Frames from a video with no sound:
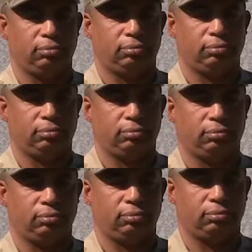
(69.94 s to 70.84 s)

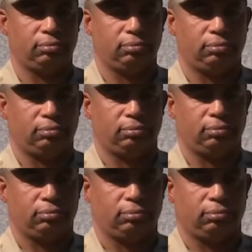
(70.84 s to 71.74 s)

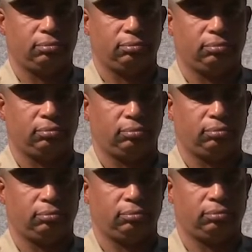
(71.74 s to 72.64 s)

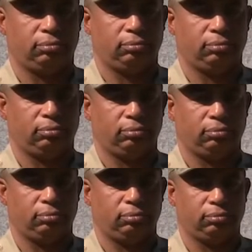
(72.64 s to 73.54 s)

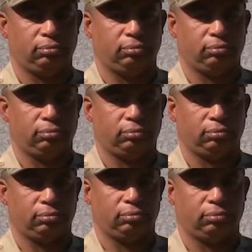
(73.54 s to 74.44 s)

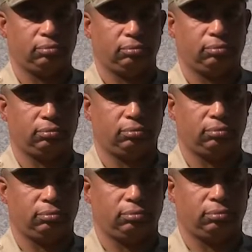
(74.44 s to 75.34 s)

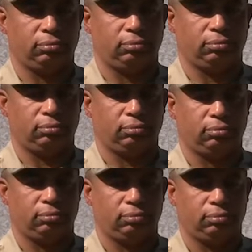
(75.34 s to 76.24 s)

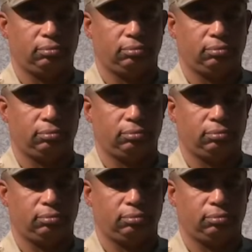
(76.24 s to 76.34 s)
No words are spoken by the person on screen.